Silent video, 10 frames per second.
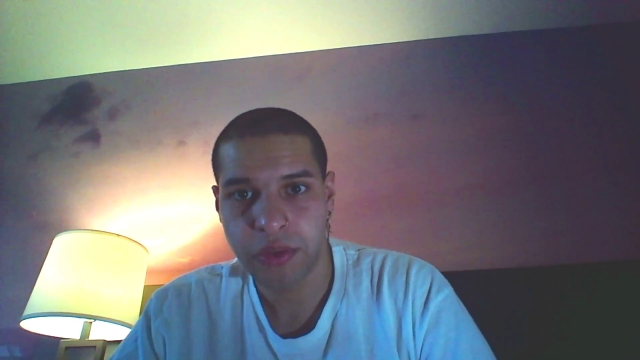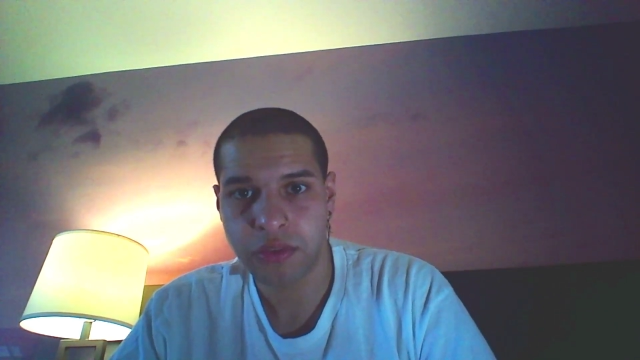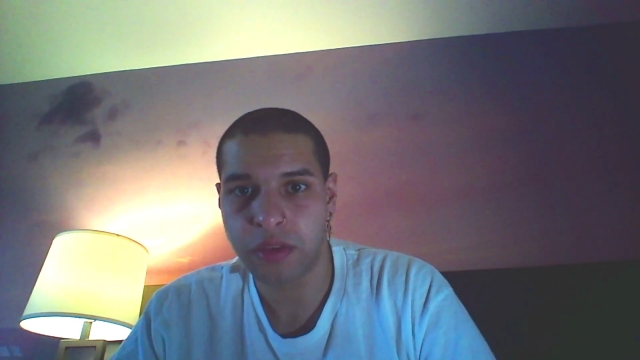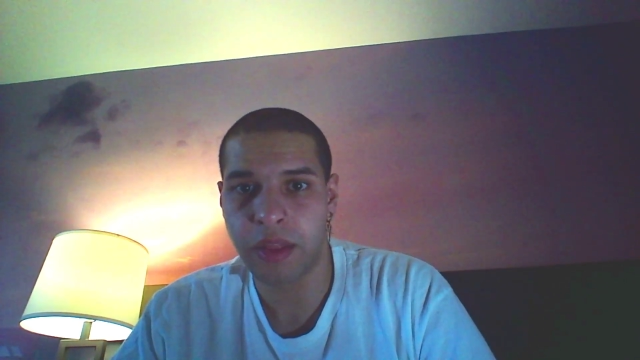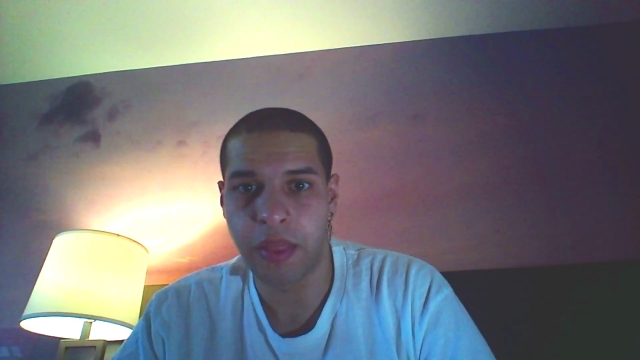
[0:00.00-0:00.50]

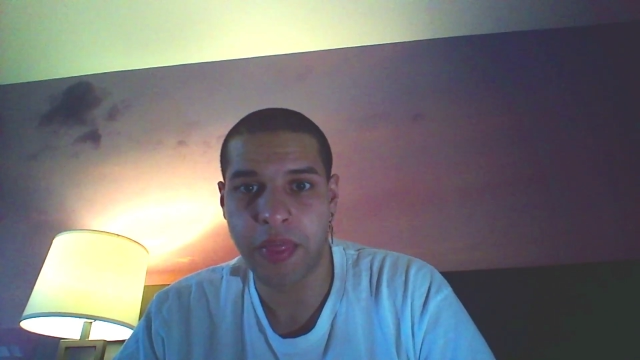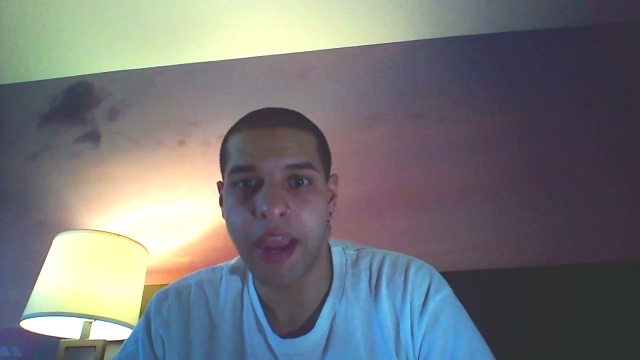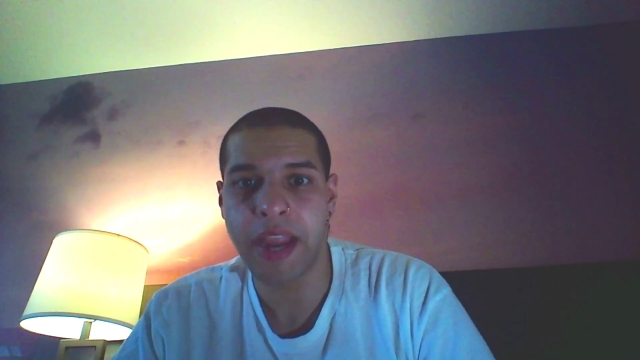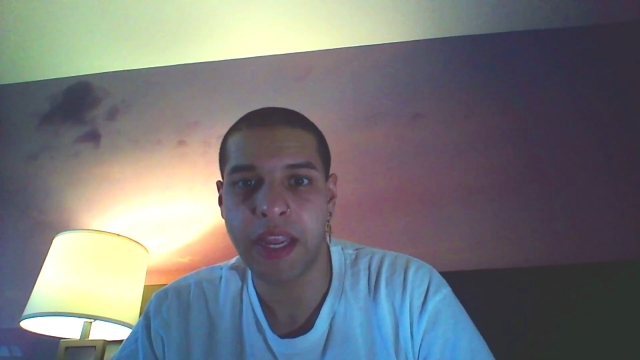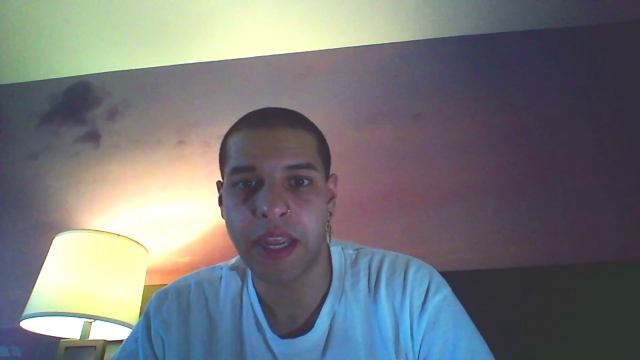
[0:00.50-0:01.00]
so that
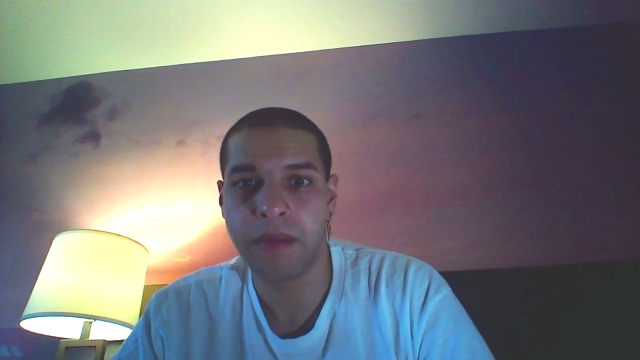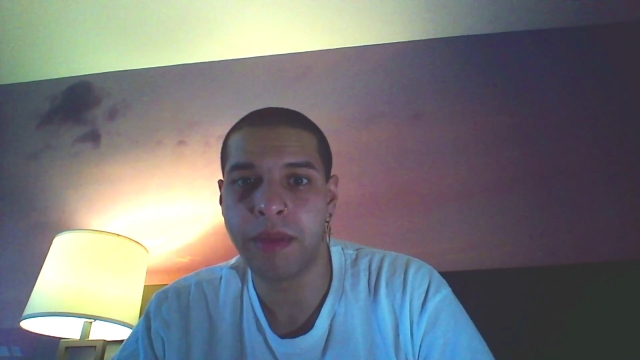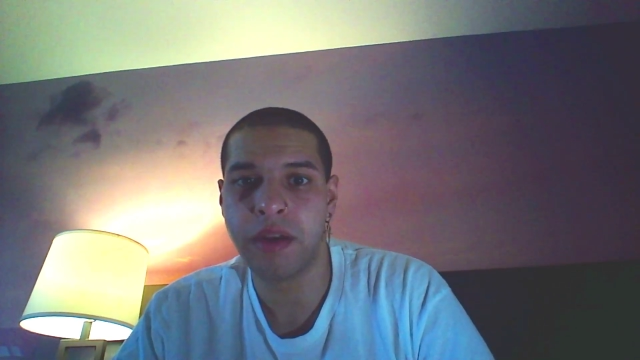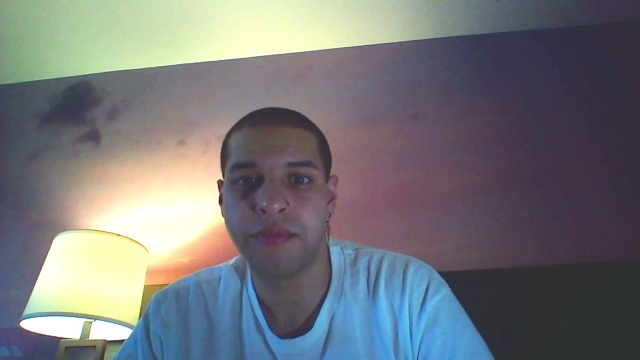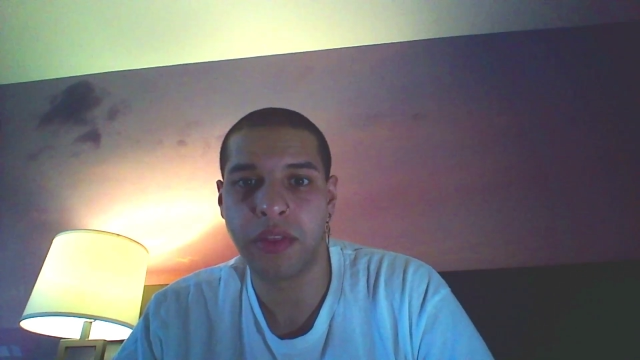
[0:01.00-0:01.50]
they can
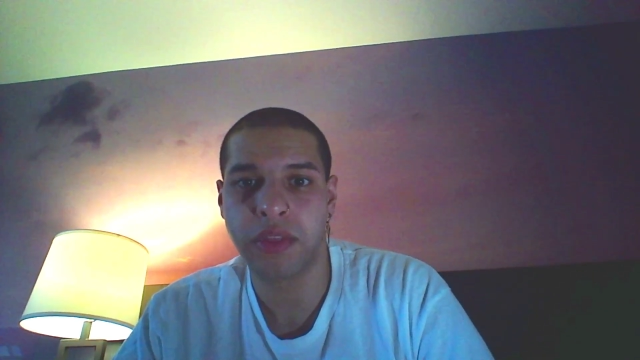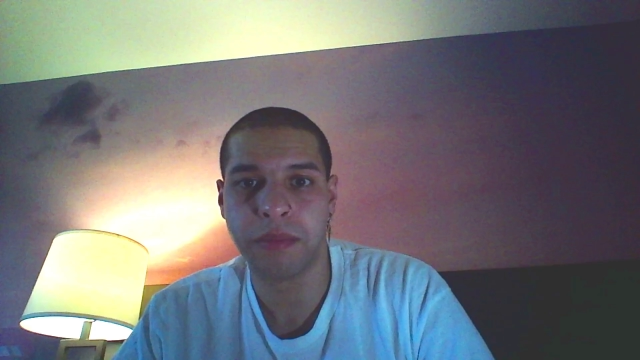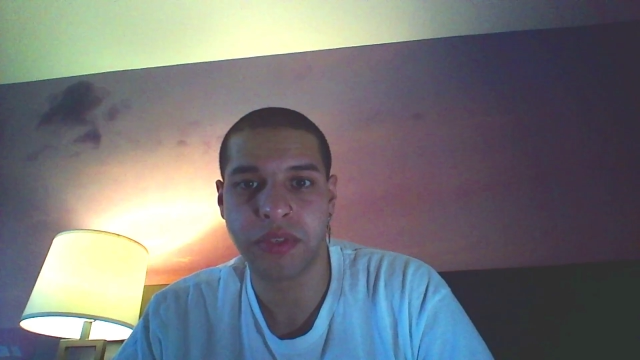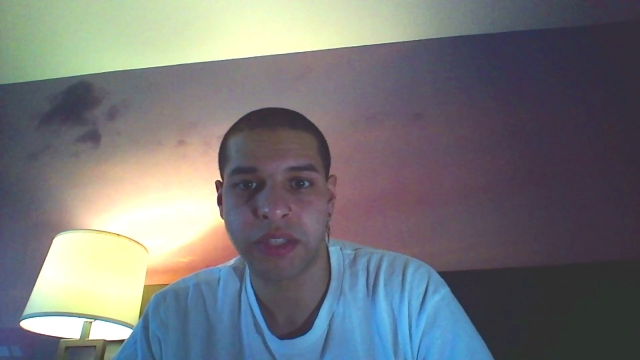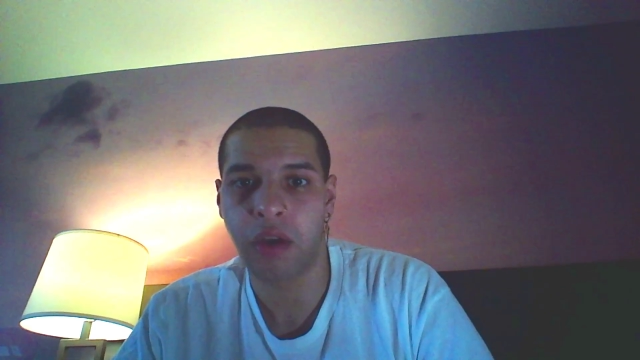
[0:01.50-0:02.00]
benefit
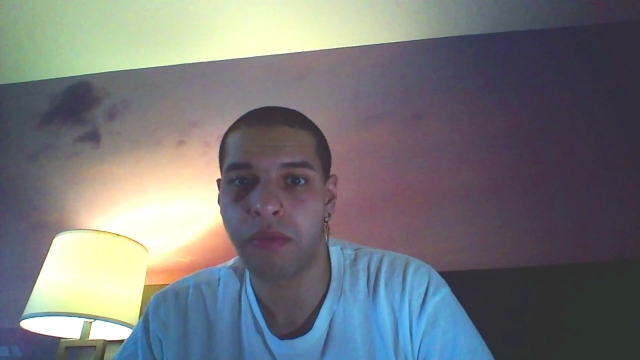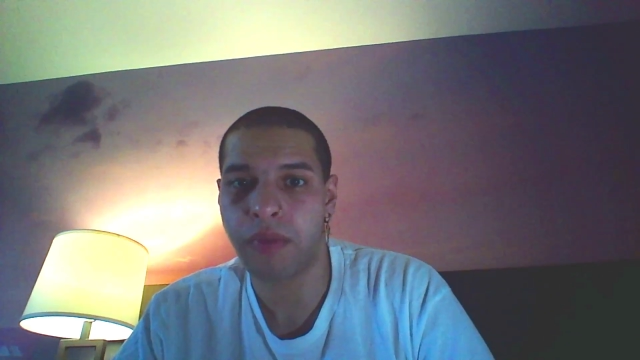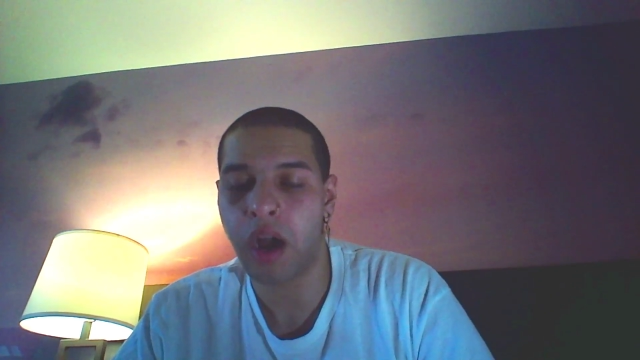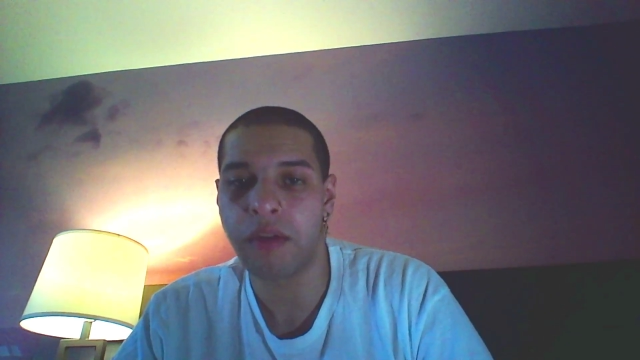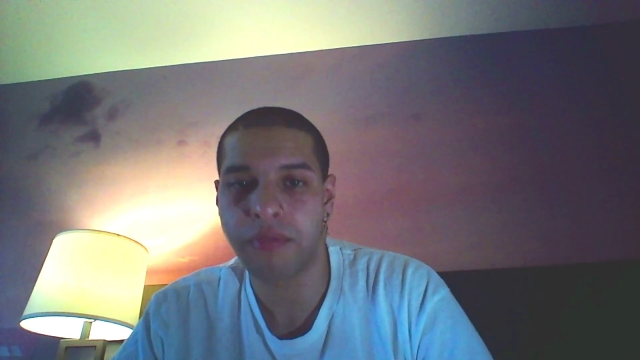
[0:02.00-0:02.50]
themselves
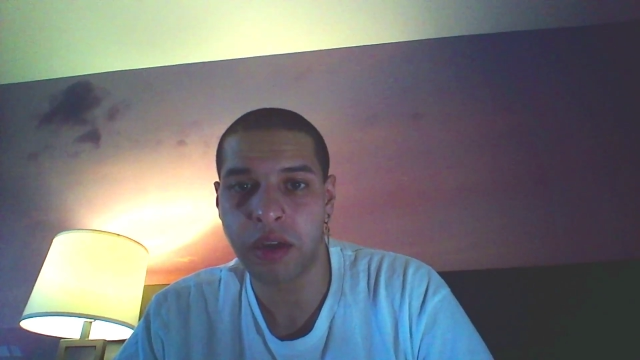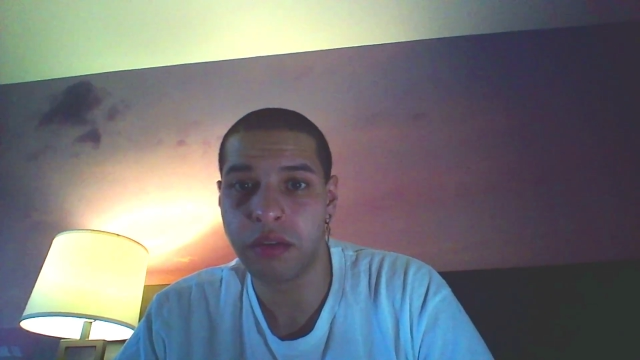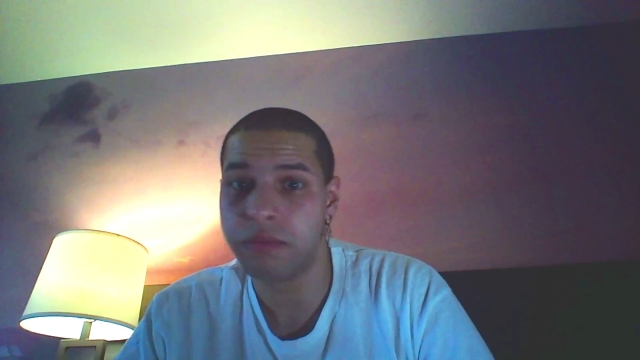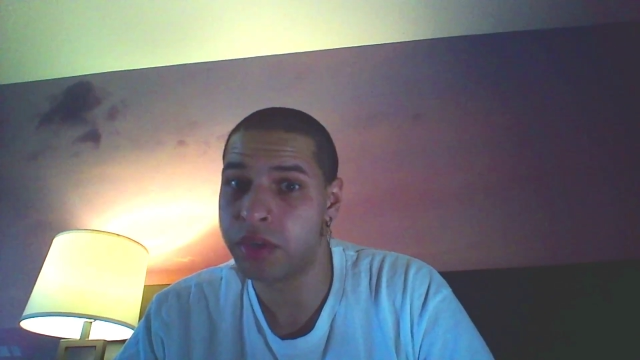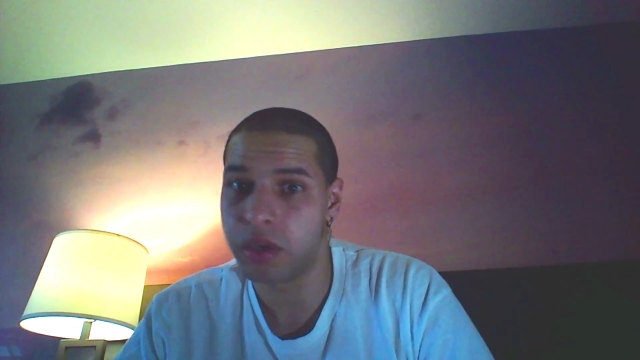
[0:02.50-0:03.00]
off
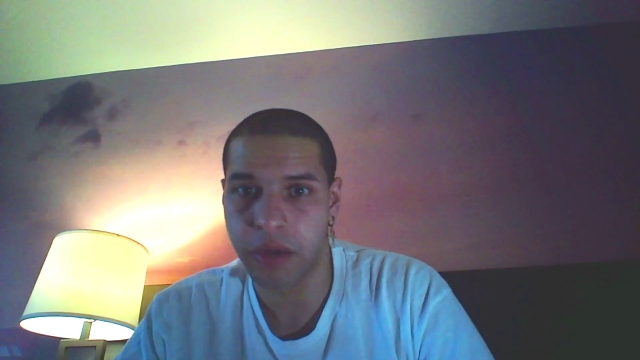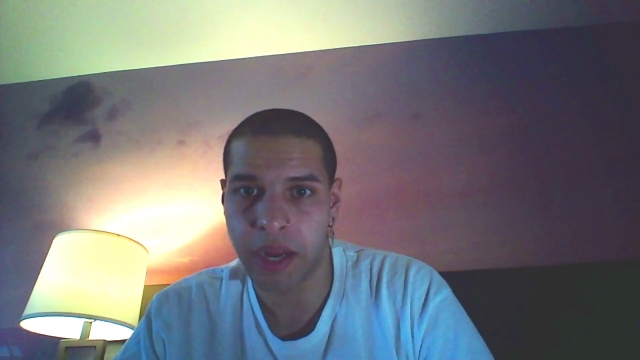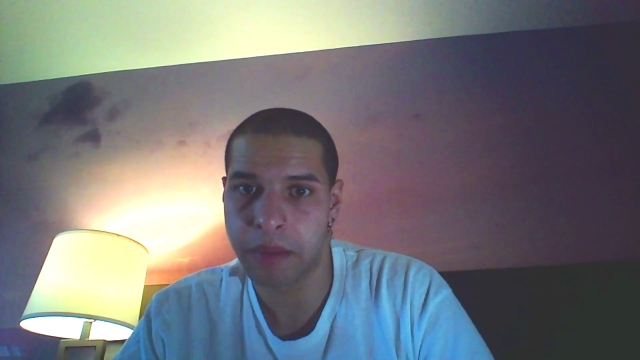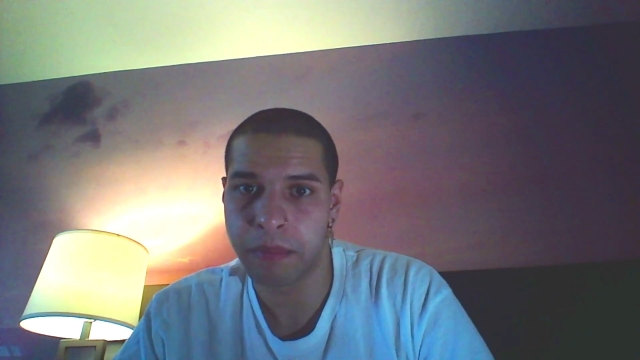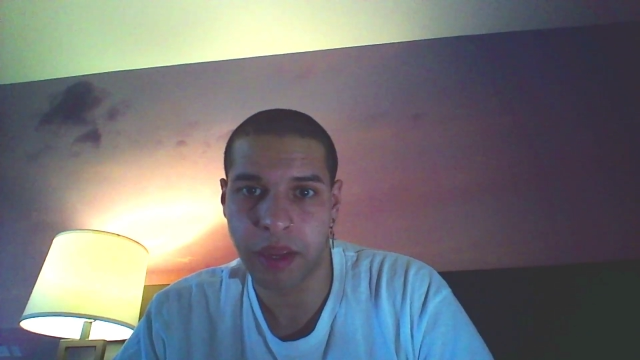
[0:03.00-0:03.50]
of your
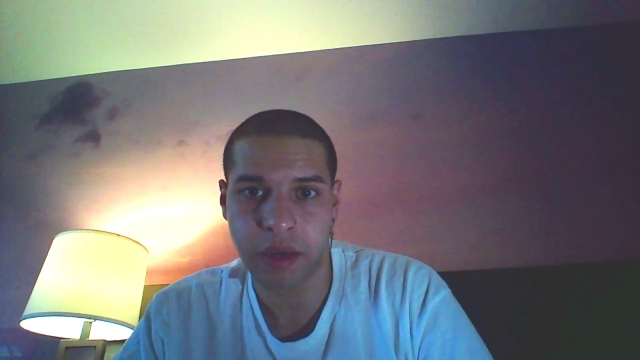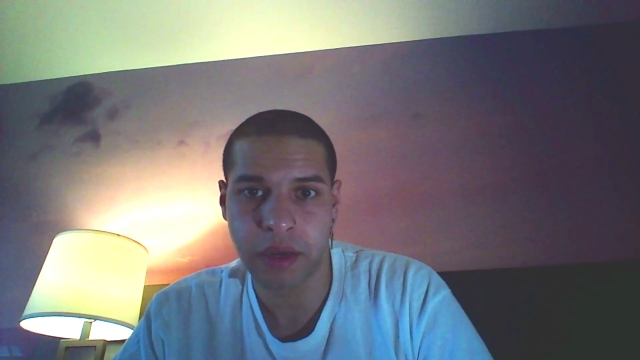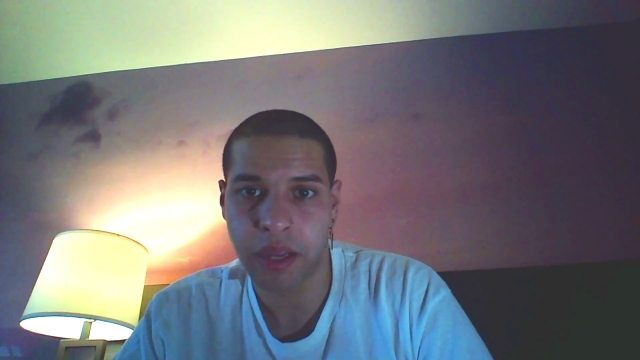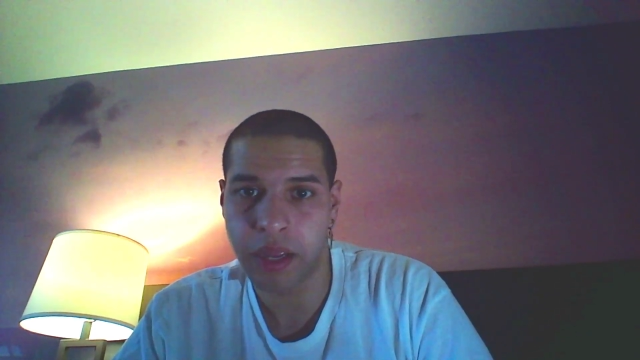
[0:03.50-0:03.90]
name in